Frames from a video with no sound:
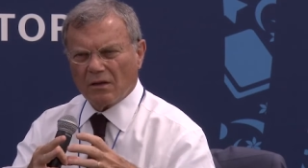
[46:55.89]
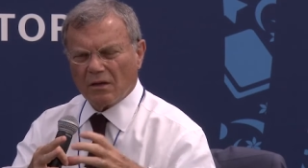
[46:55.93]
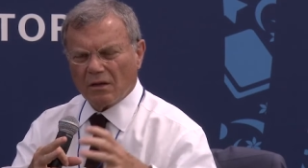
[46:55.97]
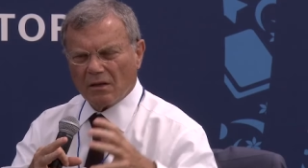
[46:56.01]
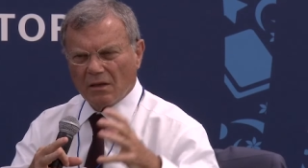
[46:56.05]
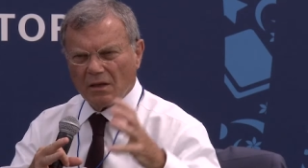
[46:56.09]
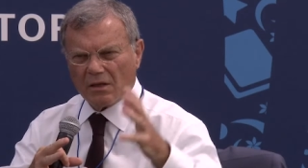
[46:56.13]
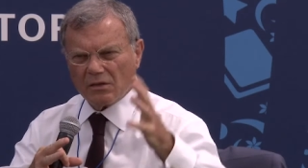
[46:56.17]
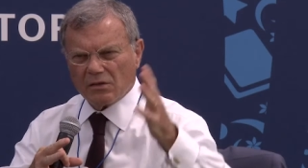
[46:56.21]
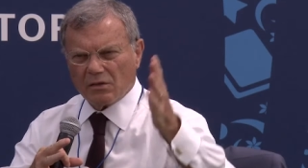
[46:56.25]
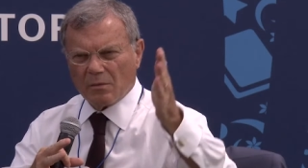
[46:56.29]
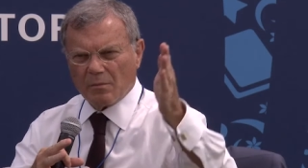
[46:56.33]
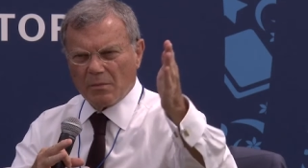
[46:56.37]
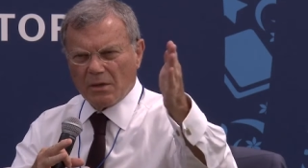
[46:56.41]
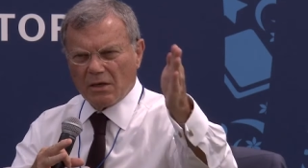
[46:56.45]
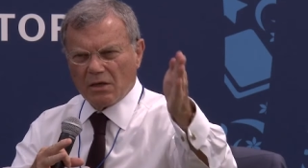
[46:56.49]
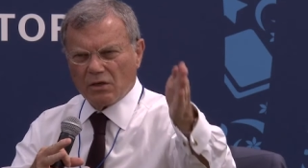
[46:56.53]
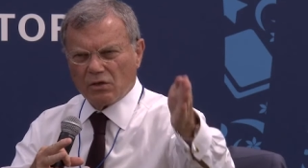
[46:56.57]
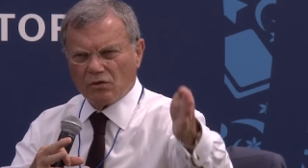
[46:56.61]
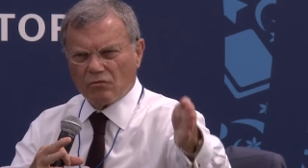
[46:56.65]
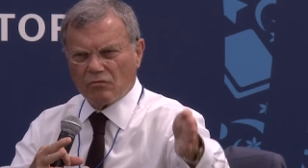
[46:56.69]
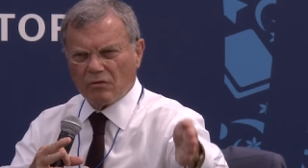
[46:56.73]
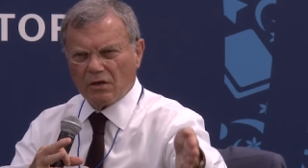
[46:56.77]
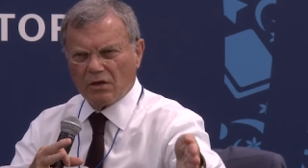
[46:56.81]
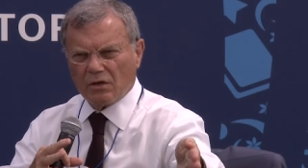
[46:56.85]
There's a
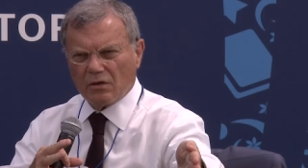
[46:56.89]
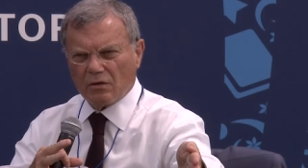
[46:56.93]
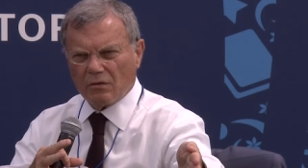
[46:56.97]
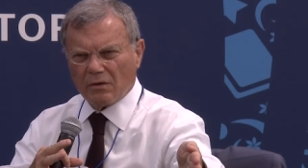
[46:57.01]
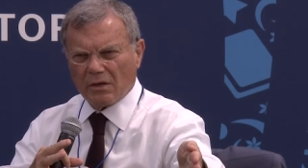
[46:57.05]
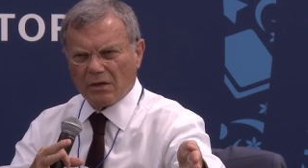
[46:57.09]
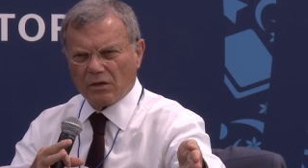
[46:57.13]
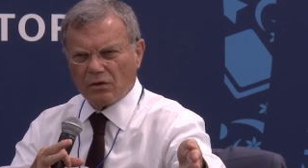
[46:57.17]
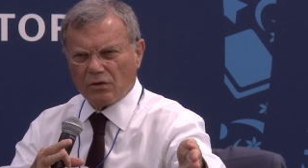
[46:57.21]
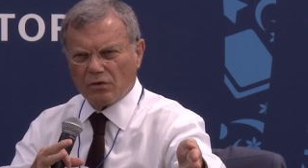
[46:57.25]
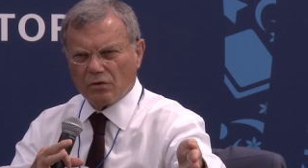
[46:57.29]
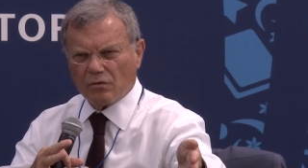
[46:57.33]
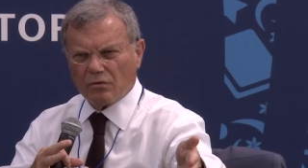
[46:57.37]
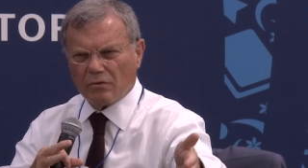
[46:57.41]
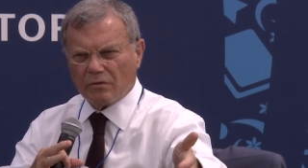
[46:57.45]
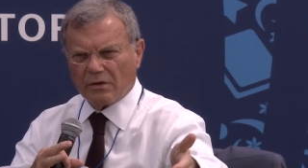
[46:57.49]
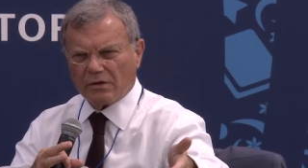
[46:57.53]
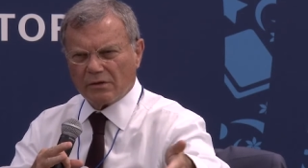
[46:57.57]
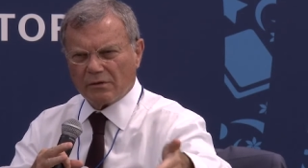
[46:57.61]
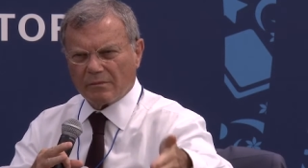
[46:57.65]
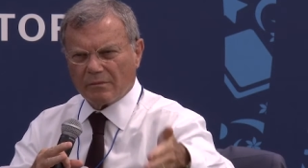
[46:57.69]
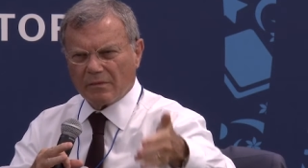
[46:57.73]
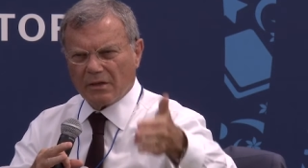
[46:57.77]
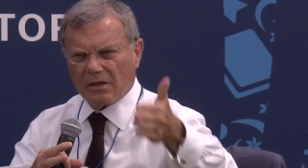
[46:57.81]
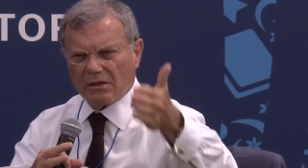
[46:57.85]
ministry doing
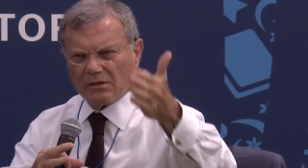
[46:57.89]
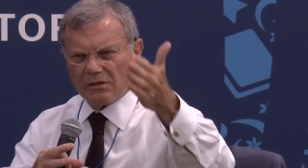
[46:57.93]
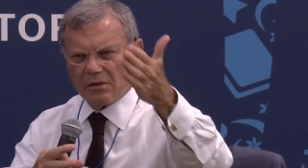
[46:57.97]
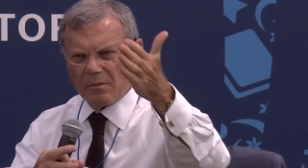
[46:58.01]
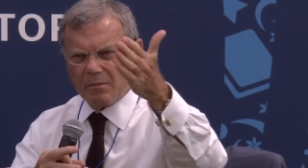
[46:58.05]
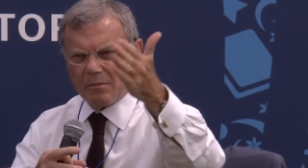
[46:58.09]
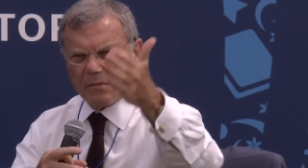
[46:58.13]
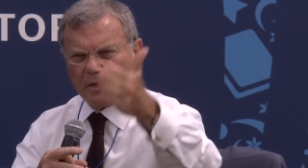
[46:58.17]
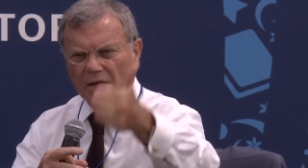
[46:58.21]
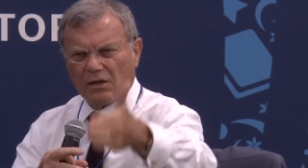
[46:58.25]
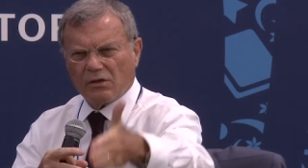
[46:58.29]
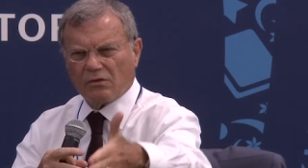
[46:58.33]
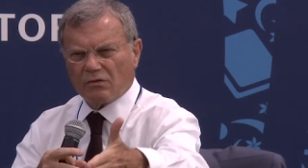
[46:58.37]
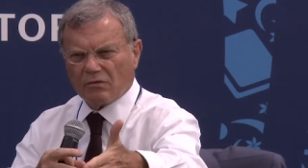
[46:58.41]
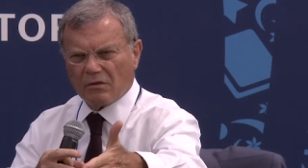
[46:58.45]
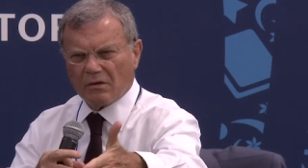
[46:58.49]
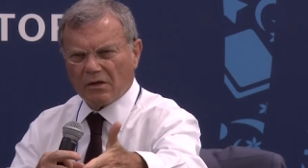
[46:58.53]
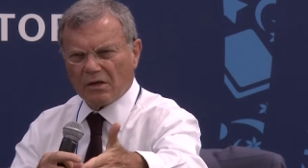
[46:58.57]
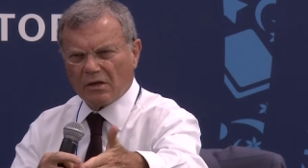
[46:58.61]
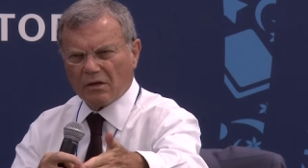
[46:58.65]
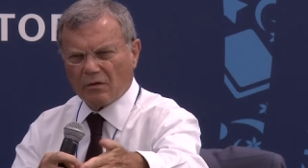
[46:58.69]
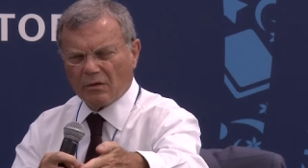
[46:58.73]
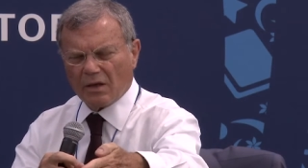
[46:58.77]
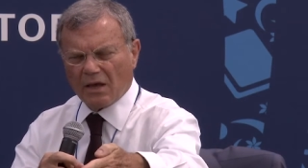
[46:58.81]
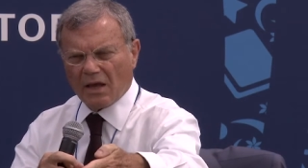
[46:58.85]
tourism, there's a ministry
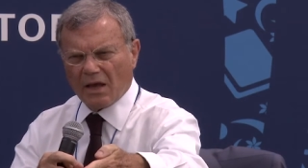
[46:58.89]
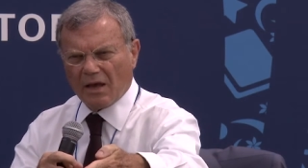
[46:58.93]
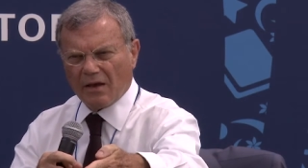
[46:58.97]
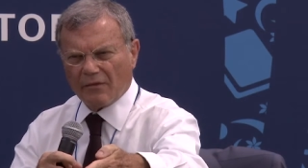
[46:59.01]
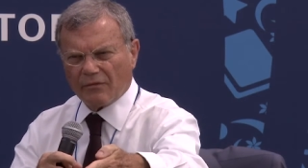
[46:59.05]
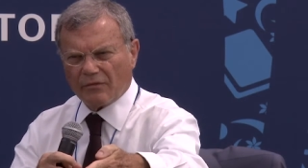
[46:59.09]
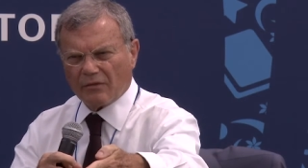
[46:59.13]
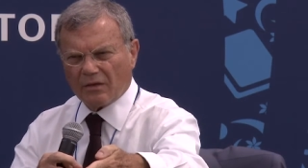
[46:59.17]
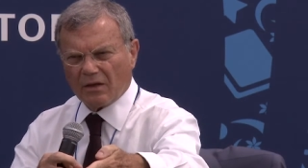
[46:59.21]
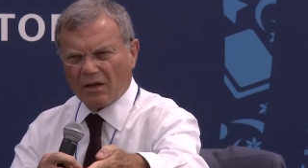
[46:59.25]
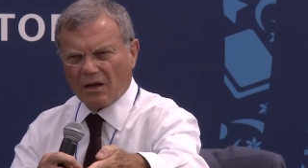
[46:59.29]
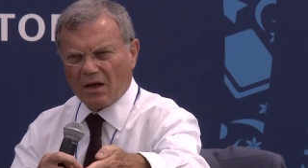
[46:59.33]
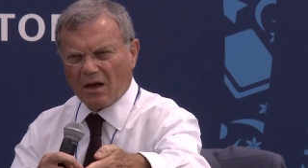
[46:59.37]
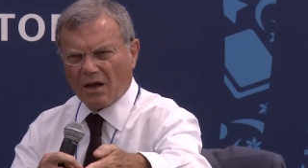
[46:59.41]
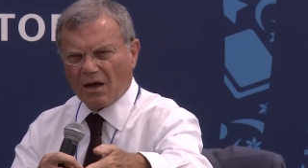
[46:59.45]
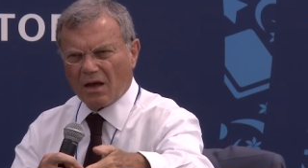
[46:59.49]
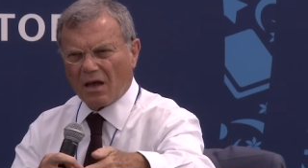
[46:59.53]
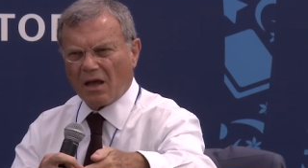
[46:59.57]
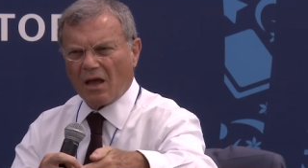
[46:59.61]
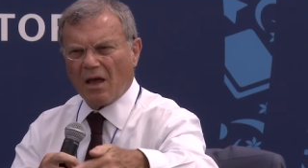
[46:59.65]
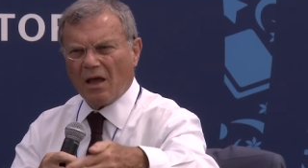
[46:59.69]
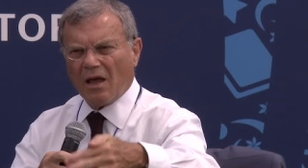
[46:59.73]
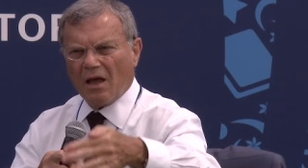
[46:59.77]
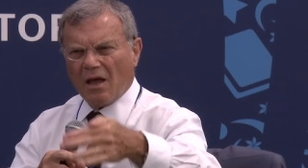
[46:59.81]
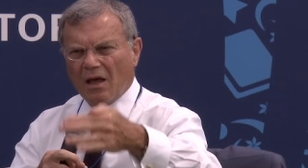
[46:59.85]
doing FDI,
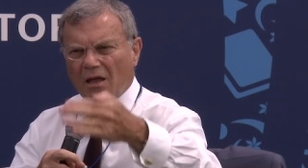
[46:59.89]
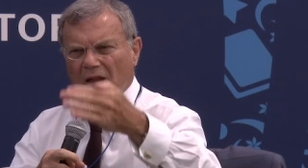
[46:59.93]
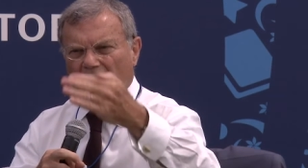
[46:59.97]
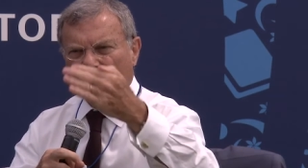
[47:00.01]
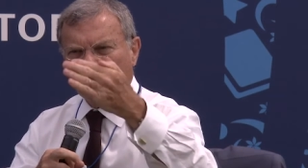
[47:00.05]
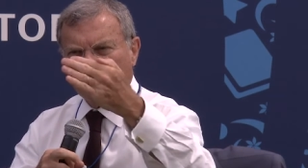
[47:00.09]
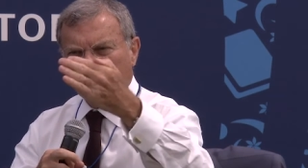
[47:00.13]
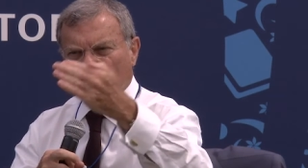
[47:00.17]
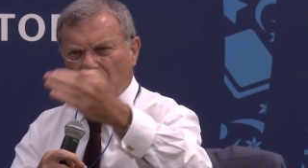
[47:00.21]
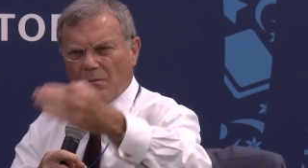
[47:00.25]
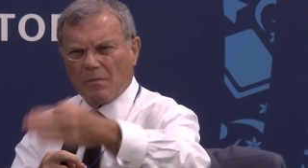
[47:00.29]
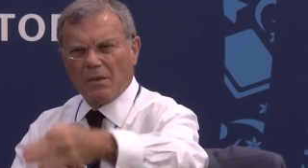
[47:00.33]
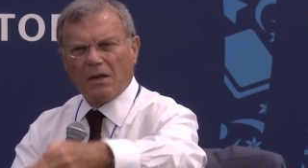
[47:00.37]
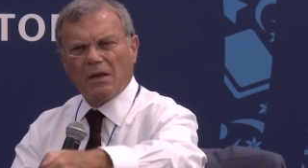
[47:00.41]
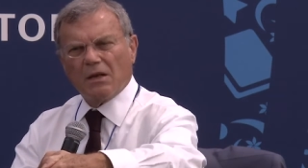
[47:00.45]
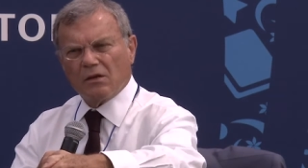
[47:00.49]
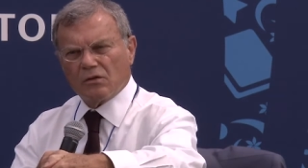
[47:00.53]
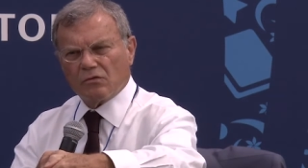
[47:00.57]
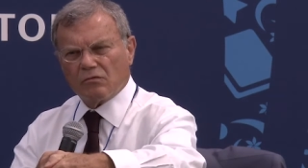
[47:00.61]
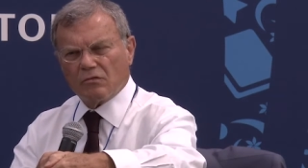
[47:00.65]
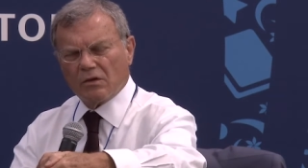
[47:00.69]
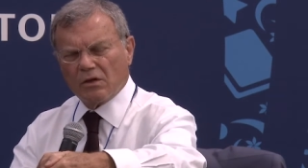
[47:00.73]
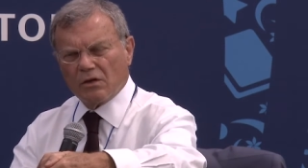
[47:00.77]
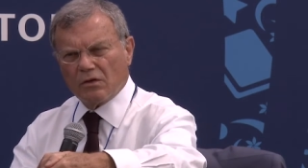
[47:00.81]
there's a ministry